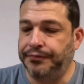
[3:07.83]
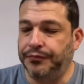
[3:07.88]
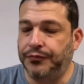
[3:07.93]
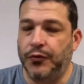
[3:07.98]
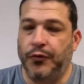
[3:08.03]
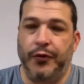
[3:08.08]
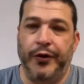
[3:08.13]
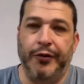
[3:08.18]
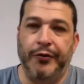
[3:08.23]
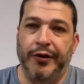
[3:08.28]

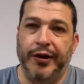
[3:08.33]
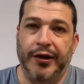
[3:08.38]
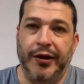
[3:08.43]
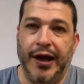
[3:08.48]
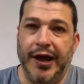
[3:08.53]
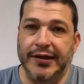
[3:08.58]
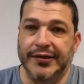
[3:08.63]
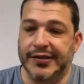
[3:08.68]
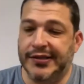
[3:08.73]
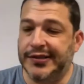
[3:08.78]
We
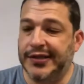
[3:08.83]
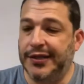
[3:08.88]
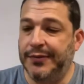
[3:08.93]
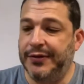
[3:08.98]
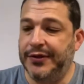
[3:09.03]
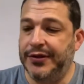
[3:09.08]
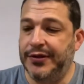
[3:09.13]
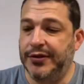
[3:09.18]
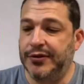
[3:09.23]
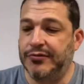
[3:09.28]
realize that Cinnamon
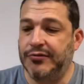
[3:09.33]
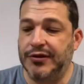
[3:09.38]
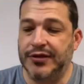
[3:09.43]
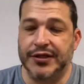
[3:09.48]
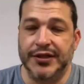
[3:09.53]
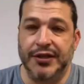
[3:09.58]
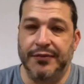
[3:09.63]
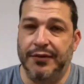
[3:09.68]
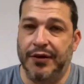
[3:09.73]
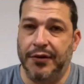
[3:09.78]
Toast Crunch
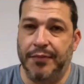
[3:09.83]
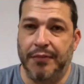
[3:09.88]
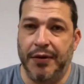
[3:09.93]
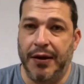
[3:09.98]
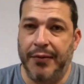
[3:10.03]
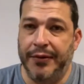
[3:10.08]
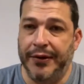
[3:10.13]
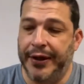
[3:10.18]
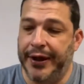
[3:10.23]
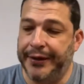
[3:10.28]
Cinnamon
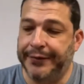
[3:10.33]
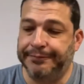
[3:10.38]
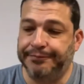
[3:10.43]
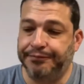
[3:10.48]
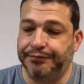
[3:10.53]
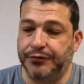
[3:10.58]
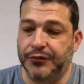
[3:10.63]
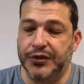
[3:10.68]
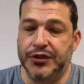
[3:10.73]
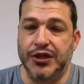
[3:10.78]
probably like
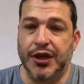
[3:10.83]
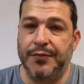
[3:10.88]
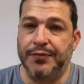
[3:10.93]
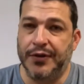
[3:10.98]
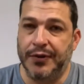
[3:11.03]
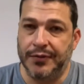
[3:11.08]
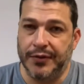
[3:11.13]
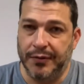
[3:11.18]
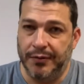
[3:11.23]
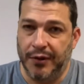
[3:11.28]
jumped
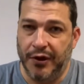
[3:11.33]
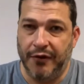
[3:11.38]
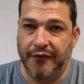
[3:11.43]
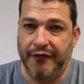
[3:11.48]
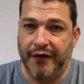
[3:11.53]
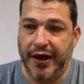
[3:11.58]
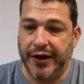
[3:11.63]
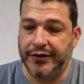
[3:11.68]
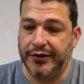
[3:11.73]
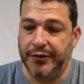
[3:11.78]
up the milk
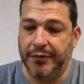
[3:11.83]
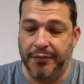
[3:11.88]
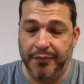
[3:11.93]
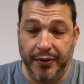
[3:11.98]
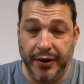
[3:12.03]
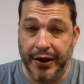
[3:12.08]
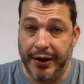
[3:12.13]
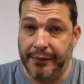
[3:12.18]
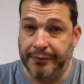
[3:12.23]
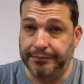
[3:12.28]
factor,
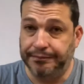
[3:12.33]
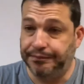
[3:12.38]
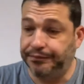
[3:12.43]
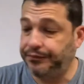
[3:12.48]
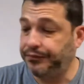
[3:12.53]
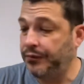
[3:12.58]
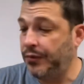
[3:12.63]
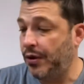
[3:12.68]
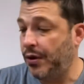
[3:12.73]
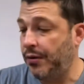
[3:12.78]
but
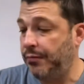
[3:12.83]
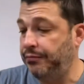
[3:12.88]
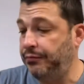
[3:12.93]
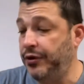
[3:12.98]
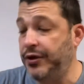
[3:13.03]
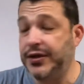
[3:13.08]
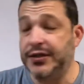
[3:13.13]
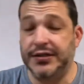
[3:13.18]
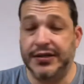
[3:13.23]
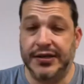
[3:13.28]
you
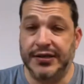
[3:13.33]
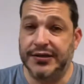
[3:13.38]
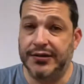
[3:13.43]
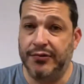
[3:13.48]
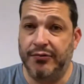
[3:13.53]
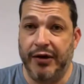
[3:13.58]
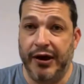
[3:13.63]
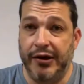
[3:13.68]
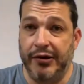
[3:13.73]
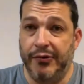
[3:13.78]
could taste it
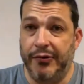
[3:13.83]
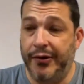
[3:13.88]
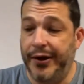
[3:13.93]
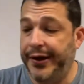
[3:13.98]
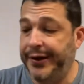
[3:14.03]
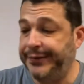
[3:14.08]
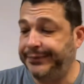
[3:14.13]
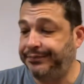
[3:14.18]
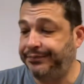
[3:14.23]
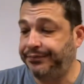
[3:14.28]
right away.
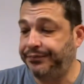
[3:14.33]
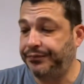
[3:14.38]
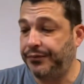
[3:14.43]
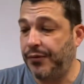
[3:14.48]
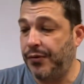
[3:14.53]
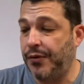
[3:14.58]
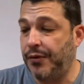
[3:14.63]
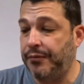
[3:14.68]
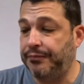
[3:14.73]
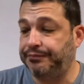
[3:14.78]

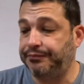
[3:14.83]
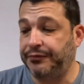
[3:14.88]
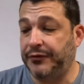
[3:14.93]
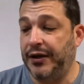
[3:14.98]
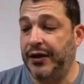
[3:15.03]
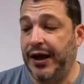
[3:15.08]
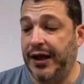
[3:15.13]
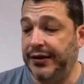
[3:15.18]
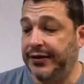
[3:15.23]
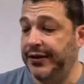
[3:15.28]
And
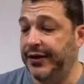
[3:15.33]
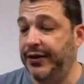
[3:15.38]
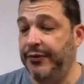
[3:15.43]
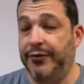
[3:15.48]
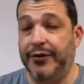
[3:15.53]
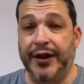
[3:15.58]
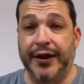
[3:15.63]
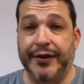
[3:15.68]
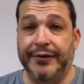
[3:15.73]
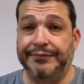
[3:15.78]
I did it with
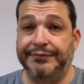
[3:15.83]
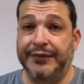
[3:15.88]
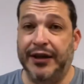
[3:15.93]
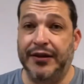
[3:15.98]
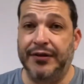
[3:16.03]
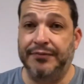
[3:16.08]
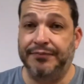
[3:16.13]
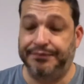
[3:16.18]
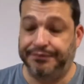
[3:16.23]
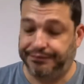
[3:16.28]
like,
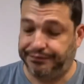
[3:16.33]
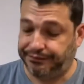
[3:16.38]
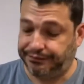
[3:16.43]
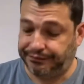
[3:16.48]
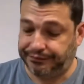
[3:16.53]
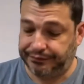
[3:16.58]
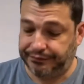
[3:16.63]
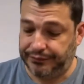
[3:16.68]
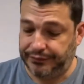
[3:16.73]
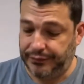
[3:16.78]
oh,
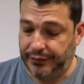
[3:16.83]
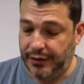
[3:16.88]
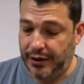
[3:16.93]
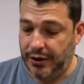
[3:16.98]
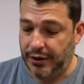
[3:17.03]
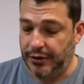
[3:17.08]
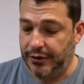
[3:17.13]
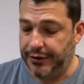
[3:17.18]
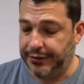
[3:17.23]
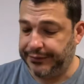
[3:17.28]

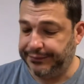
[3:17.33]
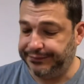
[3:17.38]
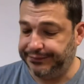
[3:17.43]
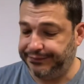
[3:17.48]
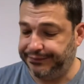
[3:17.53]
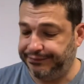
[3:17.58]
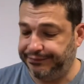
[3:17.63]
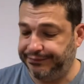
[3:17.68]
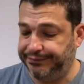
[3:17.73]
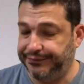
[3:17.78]
okay.
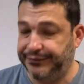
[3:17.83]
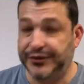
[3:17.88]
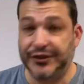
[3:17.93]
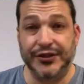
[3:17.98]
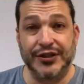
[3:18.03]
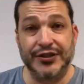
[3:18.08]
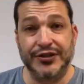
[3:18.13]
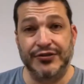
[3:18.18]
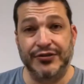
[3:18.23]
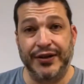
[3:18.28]

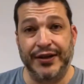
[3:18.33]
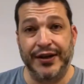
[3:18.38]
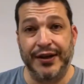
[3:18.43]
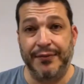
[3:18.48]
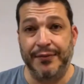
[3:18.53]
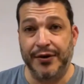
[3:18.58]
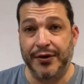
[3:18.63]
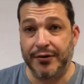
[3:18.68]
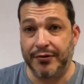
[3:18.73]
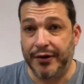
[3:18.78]
Let's drain that
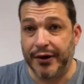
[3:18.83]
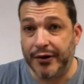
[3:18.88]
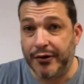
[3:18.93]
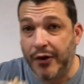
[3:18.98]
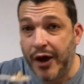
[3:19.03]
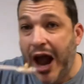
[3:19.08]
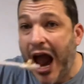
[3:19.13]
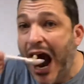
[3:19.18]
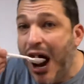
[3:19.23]
milk real quick.